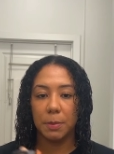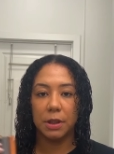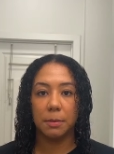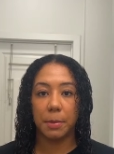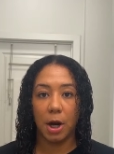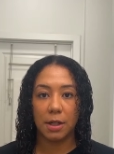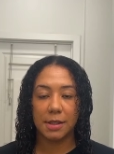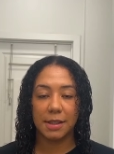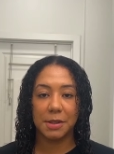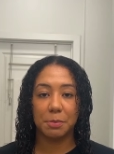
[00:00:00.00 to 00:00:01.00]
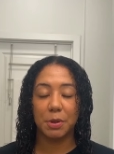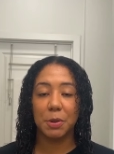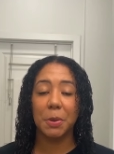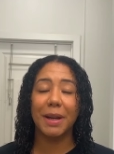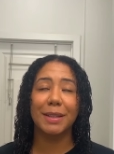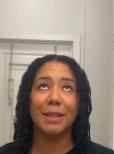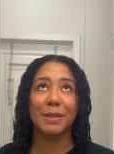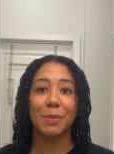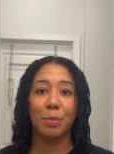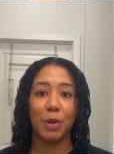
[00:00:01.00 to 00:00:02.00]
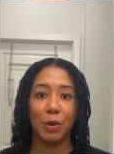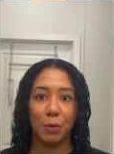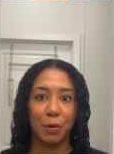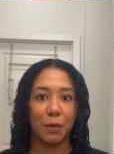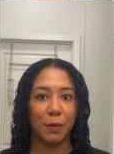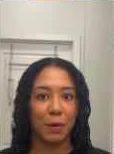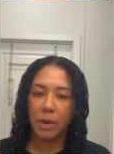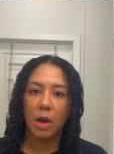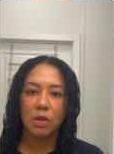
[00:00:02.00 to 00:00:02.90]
but the box is blue and it is beautiful.